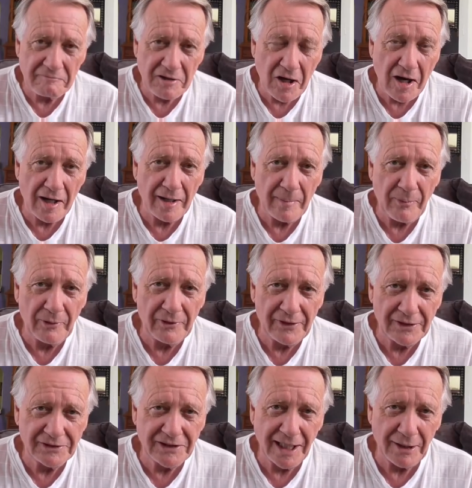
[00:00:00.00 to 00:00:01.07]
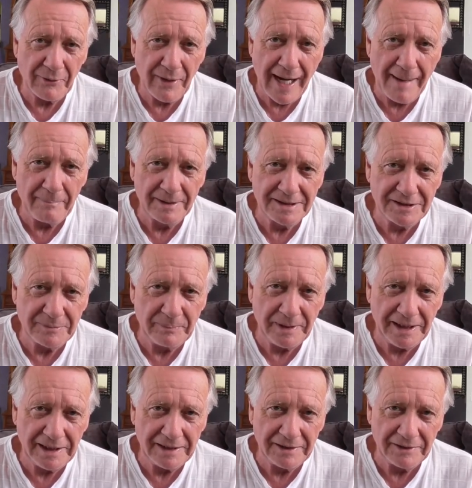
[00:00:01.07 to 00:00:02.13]
caught up with us at a rapid
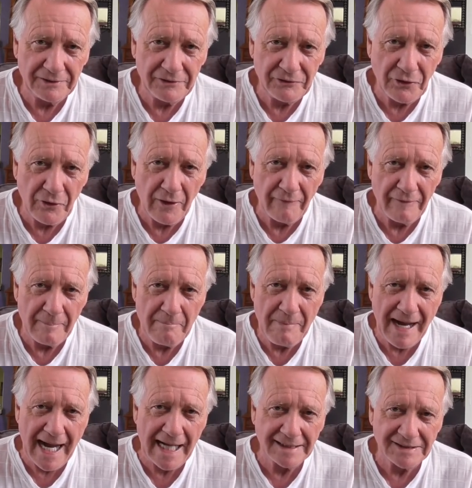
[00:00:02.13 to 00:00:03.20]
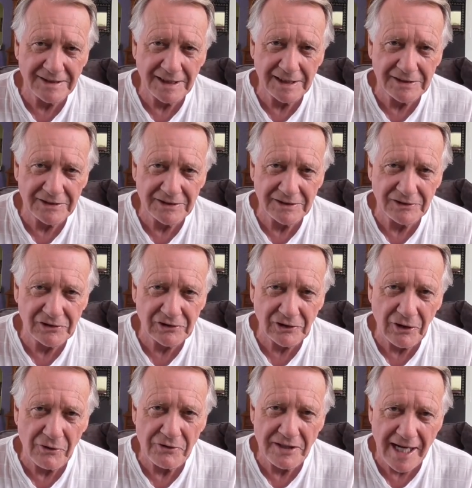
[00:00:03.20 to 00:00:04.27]
speed, and two of them passed us and
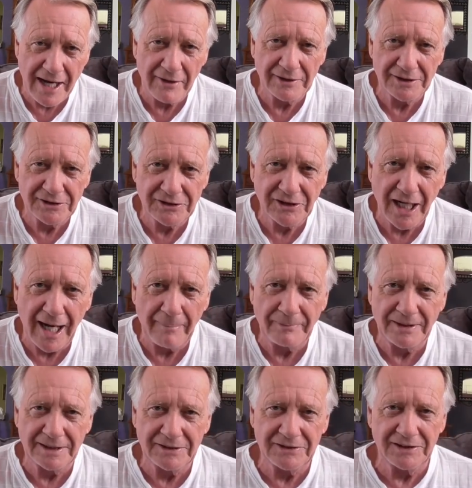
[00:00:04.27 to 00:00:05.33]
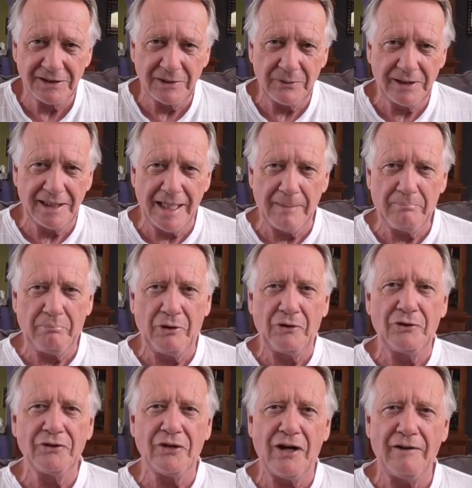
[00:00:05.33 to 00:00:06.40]
slowed down and stopped us till we got
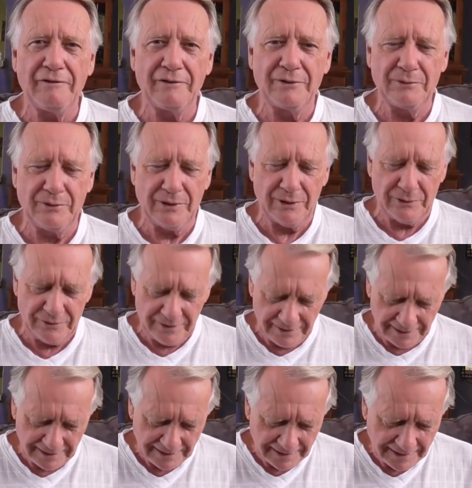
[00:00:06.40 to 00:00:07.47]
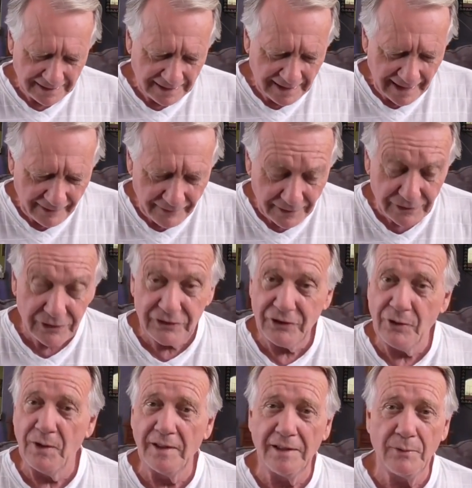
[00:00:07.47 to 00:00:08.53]
pulled off of the road. And they're just
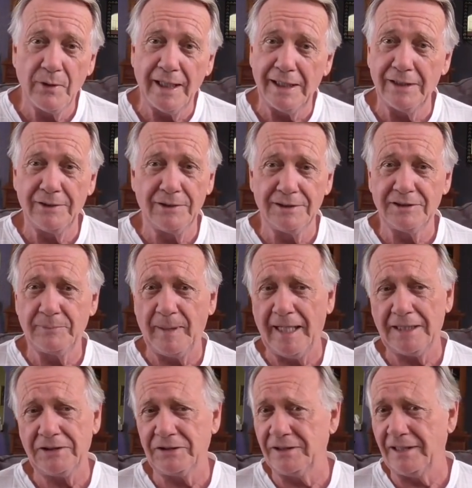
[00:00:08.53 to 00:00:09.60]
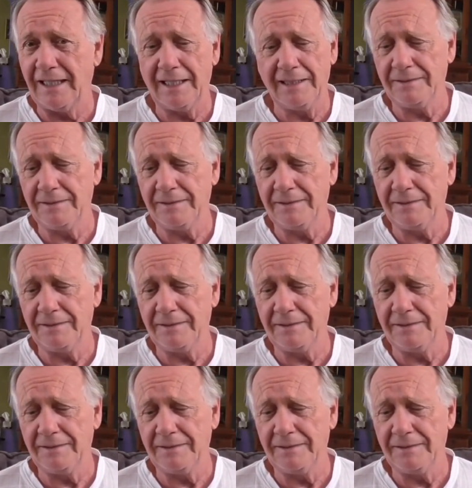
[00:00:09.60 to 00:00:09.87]
doing a regular inspection.